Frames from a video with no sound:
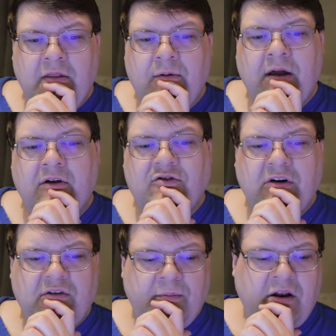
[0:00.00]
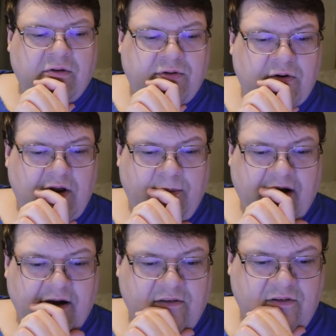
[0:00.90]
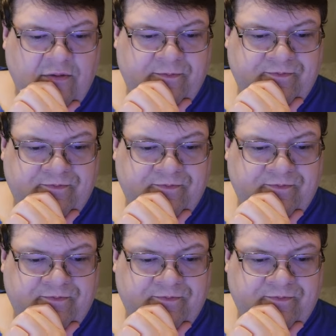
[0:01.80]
The regular triggers, I mean, are $30.